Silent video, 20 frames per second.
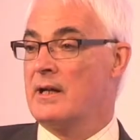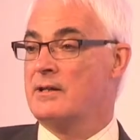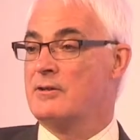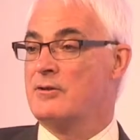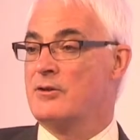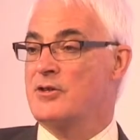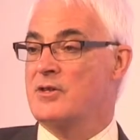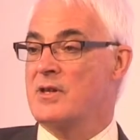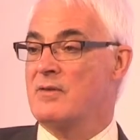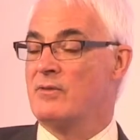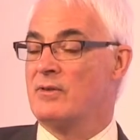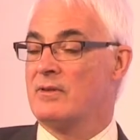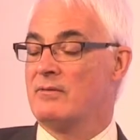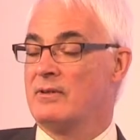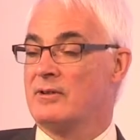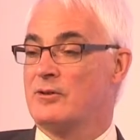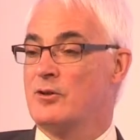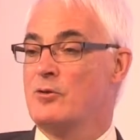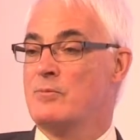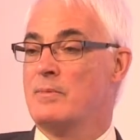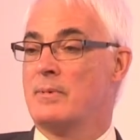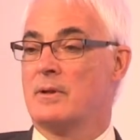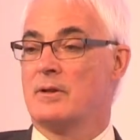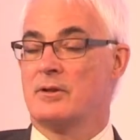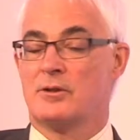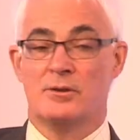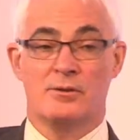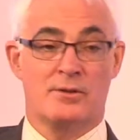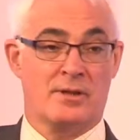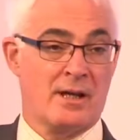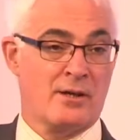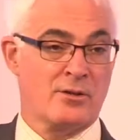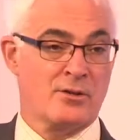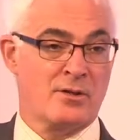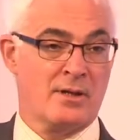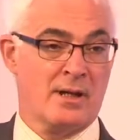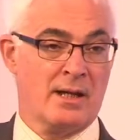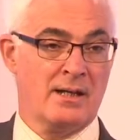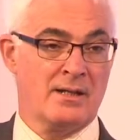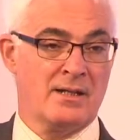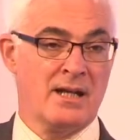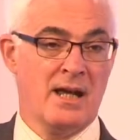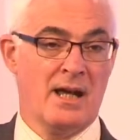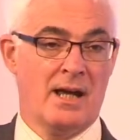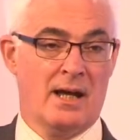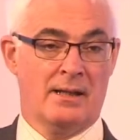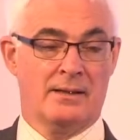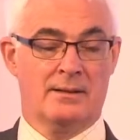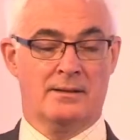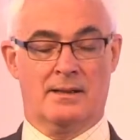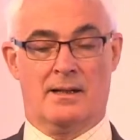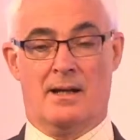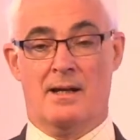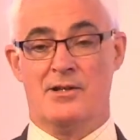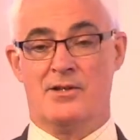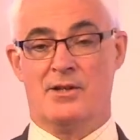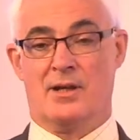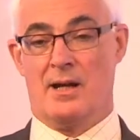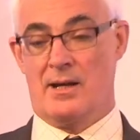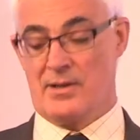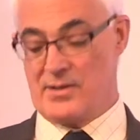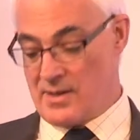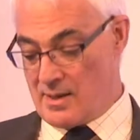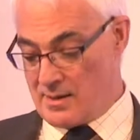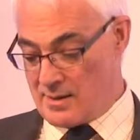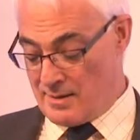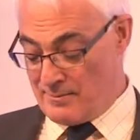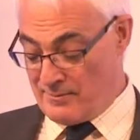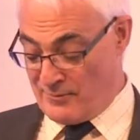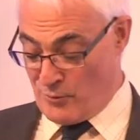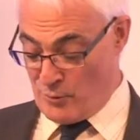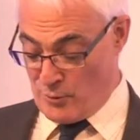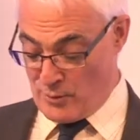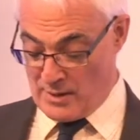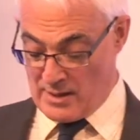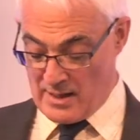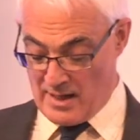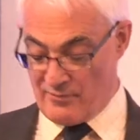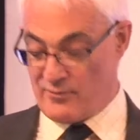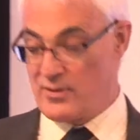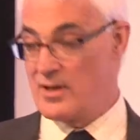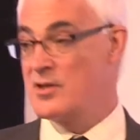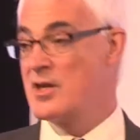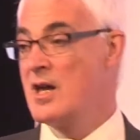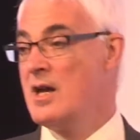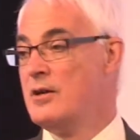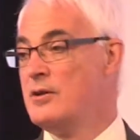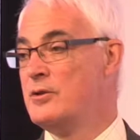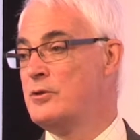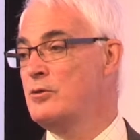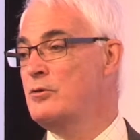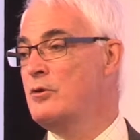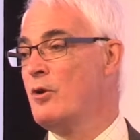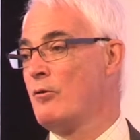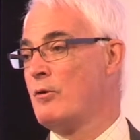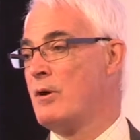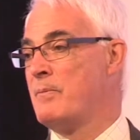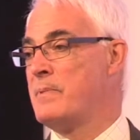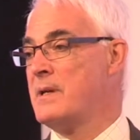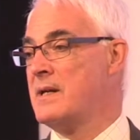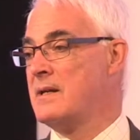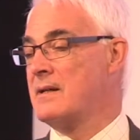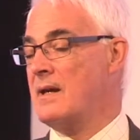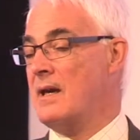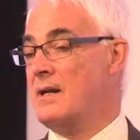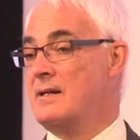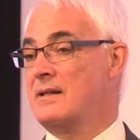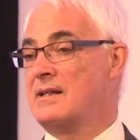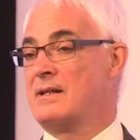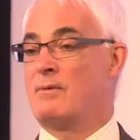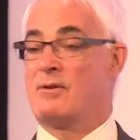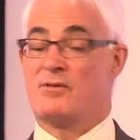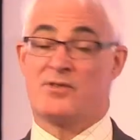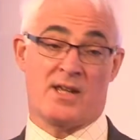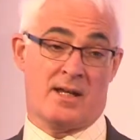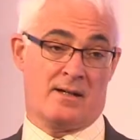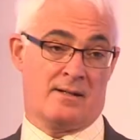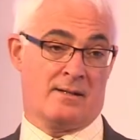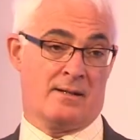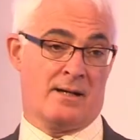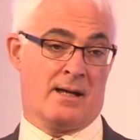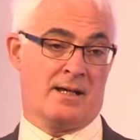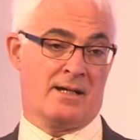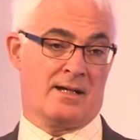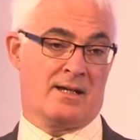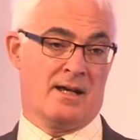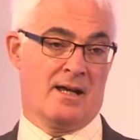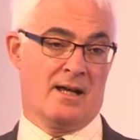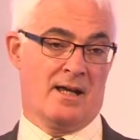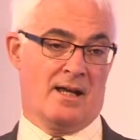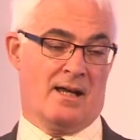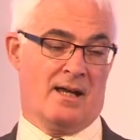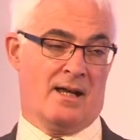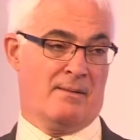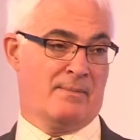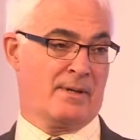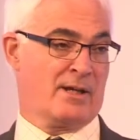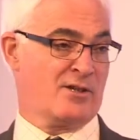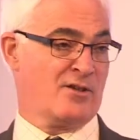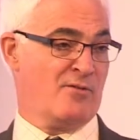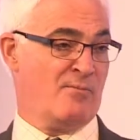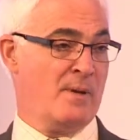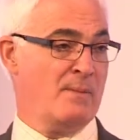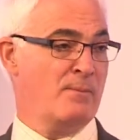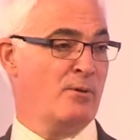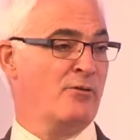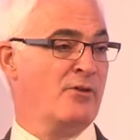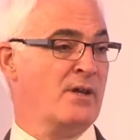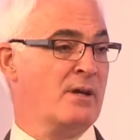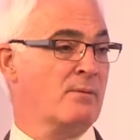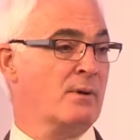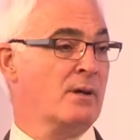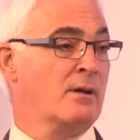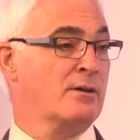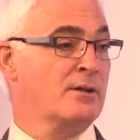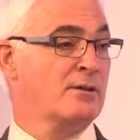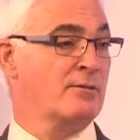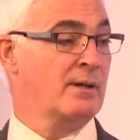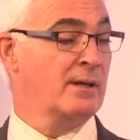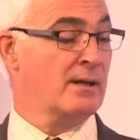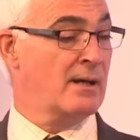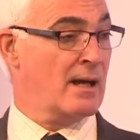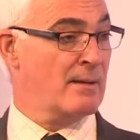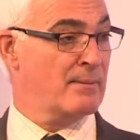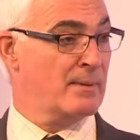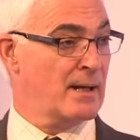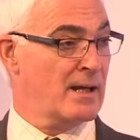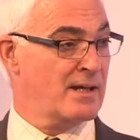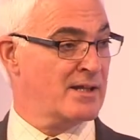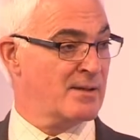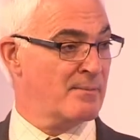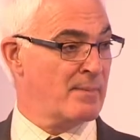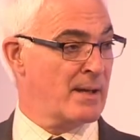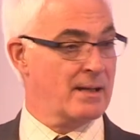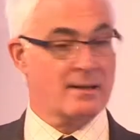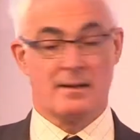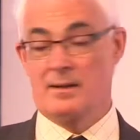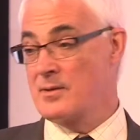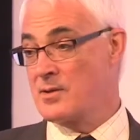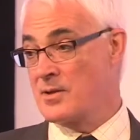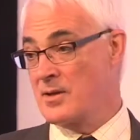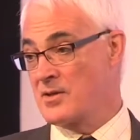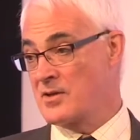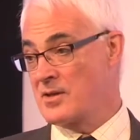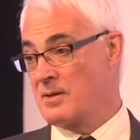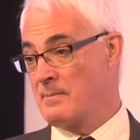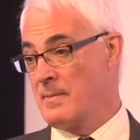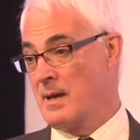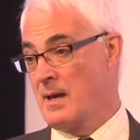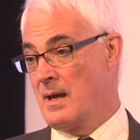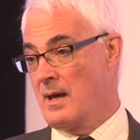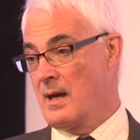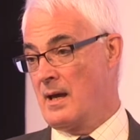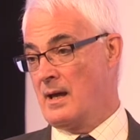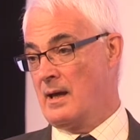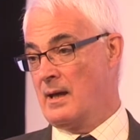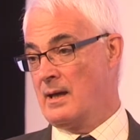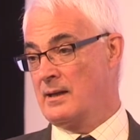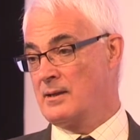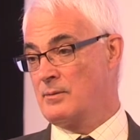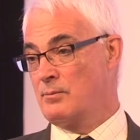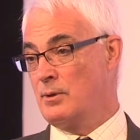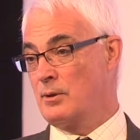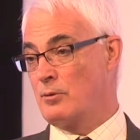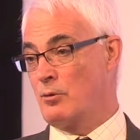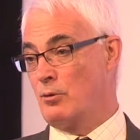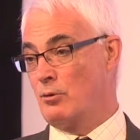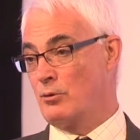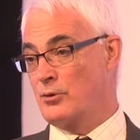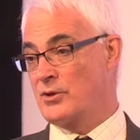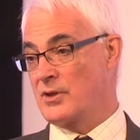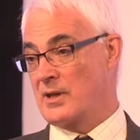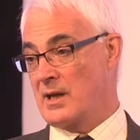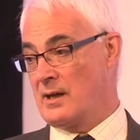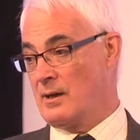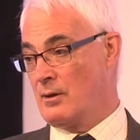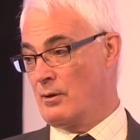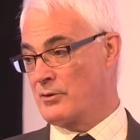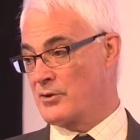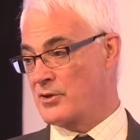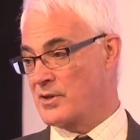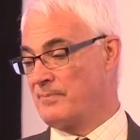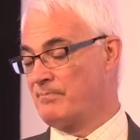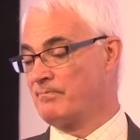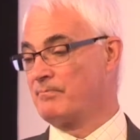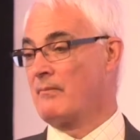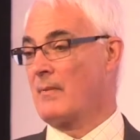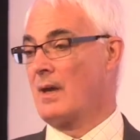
night of the 7th of October 2008. And the last thing I said to them before they left is, do not repeat anything we've said tonight, because if people think we're going to recapitalise the banking system, it will cause chaos.